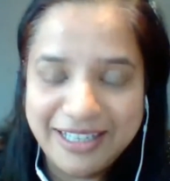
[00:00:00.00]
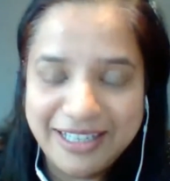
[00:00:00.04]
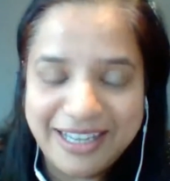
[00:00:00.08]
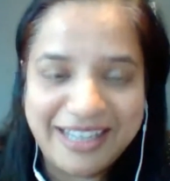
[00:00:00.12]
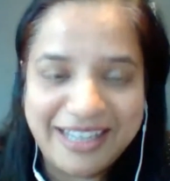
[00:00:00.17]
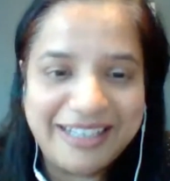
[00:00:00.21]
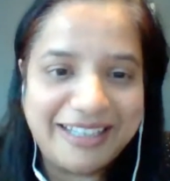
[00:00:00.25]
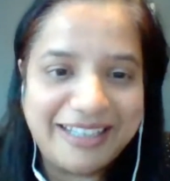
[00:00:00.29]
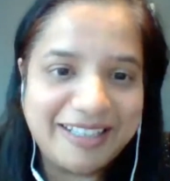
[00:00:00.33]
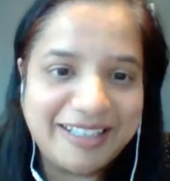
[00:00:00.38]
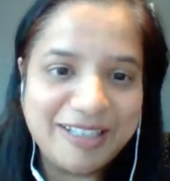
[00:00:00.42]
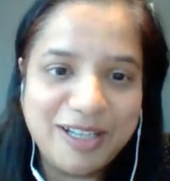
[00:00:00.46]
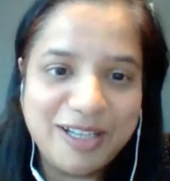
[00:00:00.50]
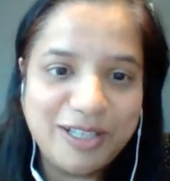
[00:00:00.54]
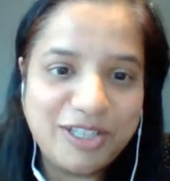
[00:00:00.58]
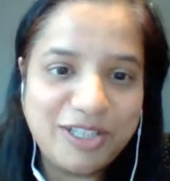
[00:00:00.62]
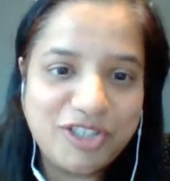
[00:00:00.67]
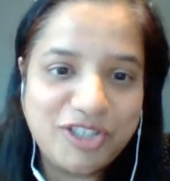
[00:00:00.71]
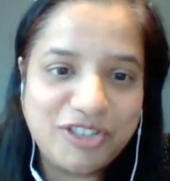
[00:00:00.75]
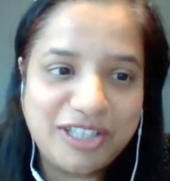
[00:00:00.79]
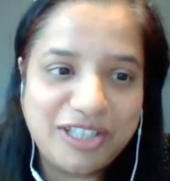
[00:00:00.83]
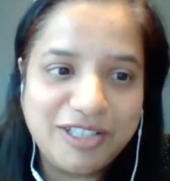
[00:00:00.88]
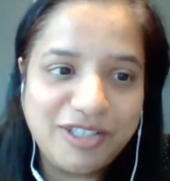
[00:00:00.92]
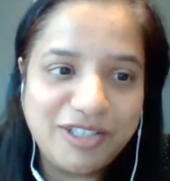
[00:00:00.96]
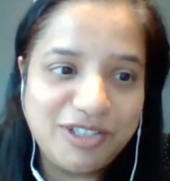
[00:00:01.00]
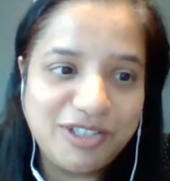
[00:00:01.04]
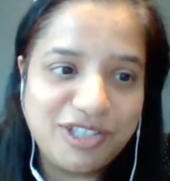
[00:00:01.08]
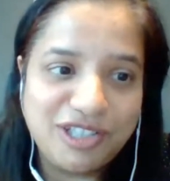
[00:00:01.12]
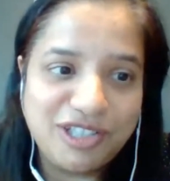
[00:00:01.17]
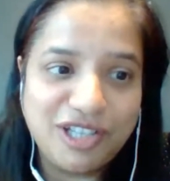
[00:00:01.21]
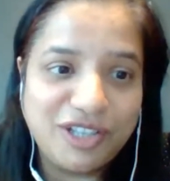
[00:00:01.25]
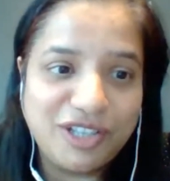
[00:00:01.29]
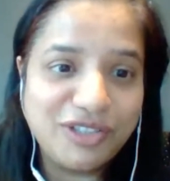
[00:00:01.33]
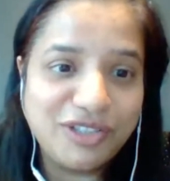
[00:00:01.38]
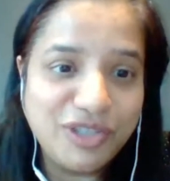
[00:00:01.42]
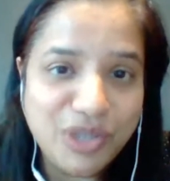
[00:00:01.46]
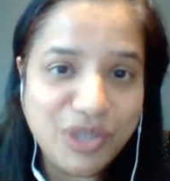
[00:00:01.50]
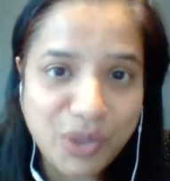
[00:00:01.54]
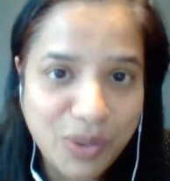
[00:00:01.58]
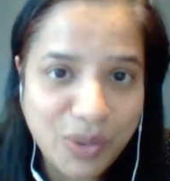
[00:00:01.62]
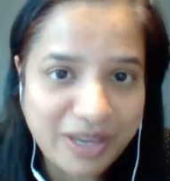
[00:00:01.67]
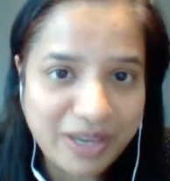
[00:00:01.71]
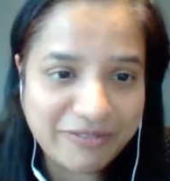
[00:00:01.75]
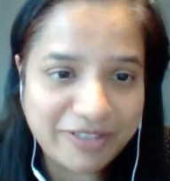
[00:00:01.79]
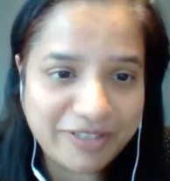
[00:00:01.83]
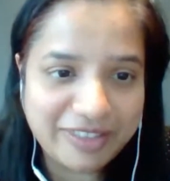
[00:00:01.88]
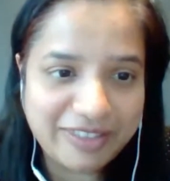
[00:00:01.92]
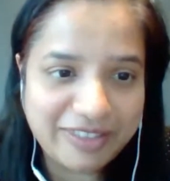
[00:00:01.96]
and acknowledge that you do not know
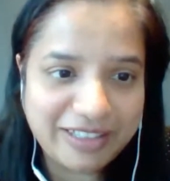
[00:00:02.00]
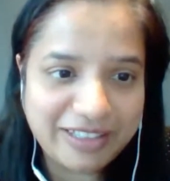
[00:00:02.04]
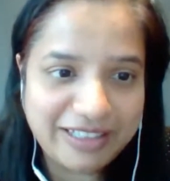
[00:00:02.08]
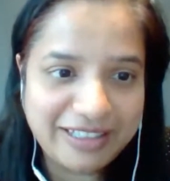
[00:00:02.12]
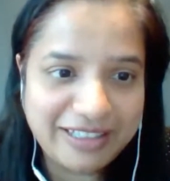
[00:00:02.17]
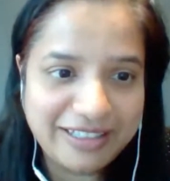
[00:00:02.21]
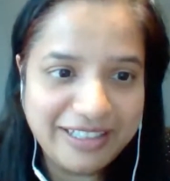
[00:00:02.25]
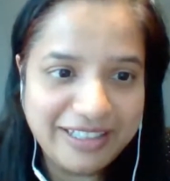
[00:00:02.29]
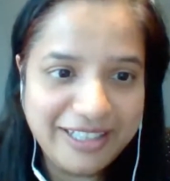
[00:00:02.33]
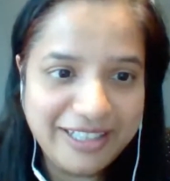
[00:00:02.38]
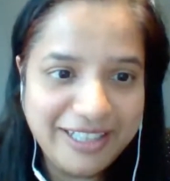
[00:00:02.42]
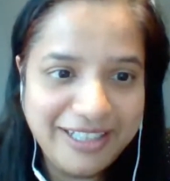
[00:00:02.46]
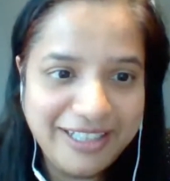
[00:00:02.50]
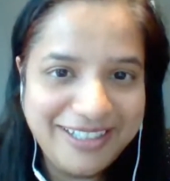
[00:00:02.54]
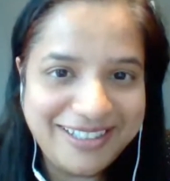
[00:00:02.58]
everything,